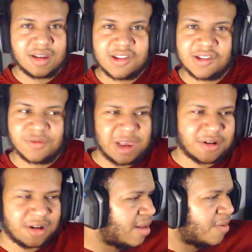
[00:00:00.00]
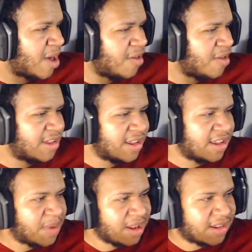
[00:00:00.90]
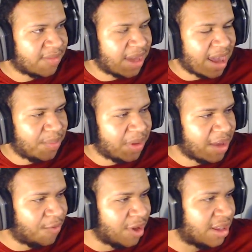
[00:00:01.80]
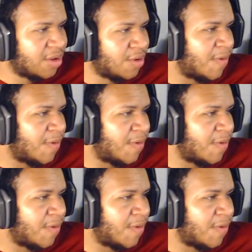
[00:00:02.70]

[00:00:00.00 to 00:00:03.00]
It's just weird. Well, this, this has been some gameplay with the new